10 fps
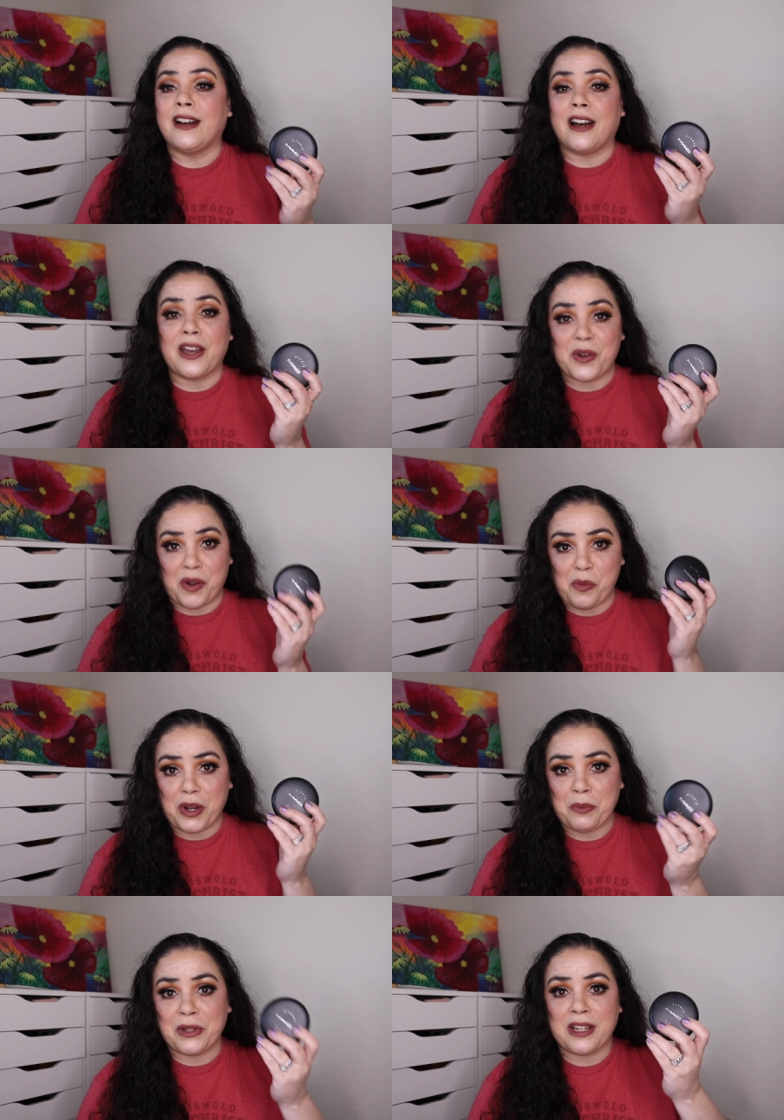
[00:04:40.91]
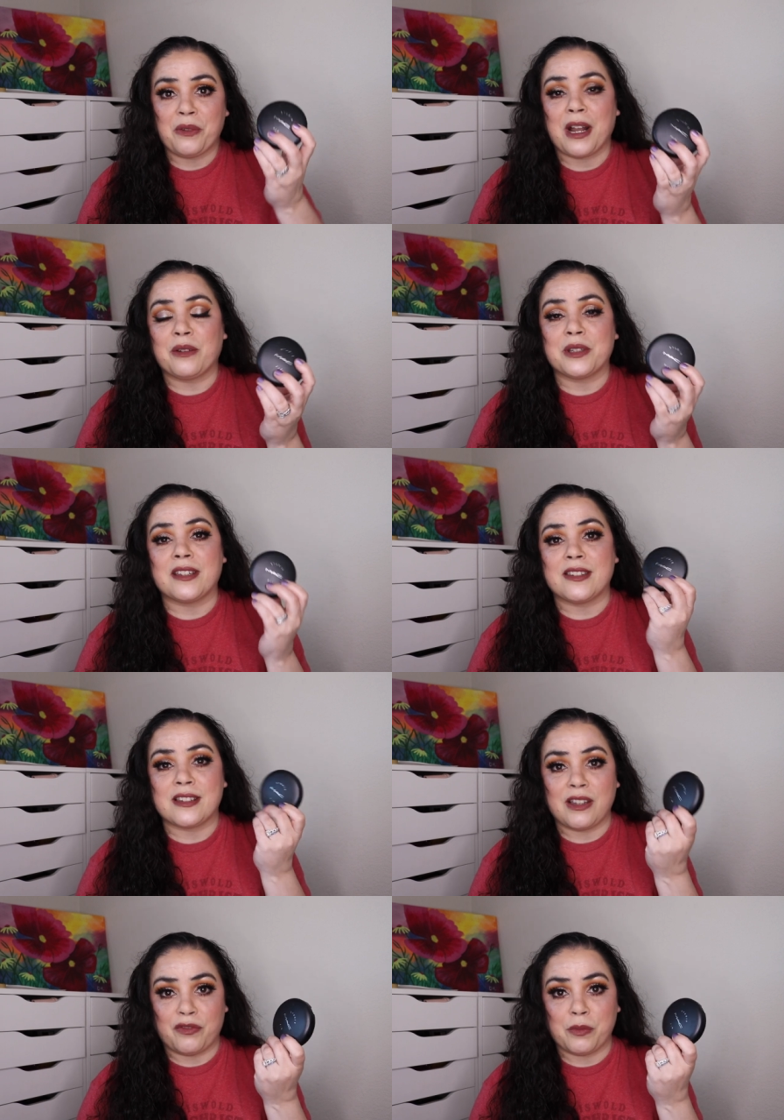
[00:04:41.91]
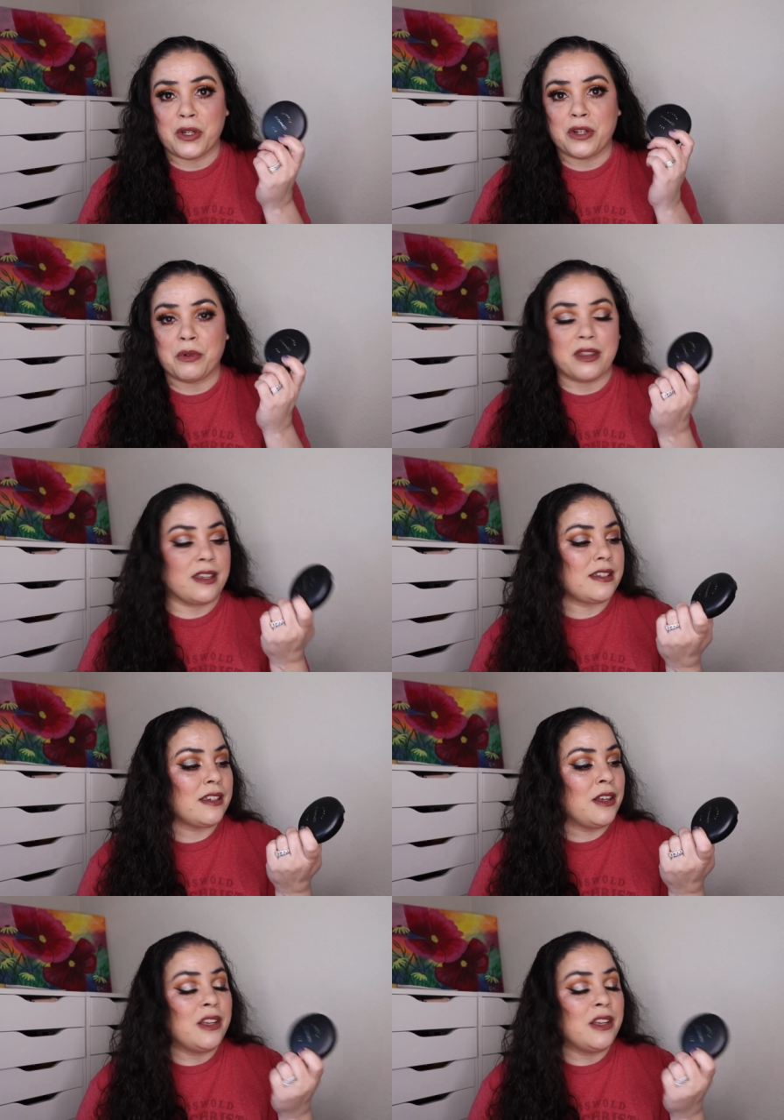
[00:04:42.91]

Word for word: I don't know, I wanna play around with this, get familiar with it